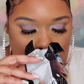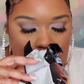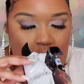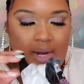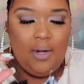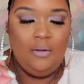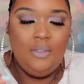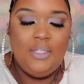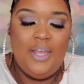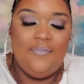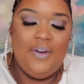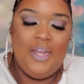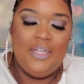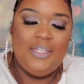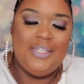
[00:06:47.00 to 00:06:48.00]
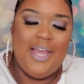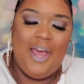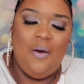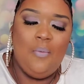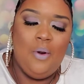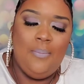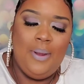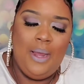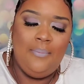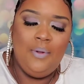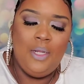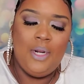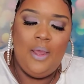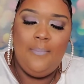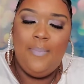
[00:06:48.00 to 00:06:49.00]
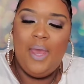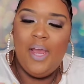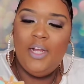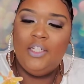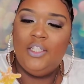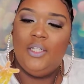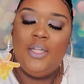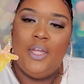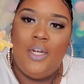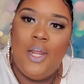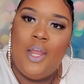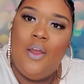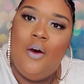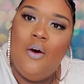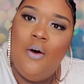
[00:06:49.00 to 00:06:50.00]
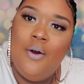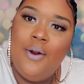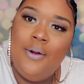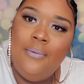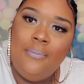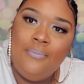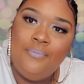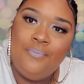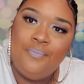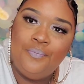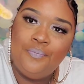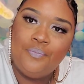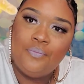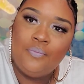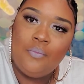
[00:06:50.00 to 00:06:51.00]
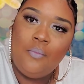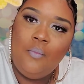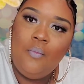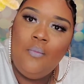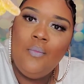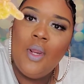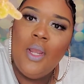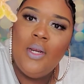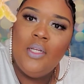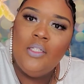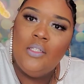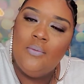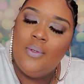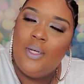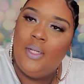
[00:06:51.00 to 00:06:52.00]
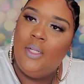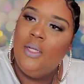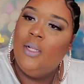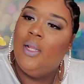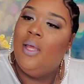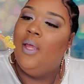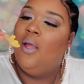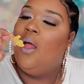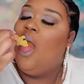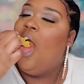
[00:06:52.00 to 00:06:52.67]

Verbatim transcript: It don't say if they sour, but I'm gonna imagine that they are. And this is what they look like.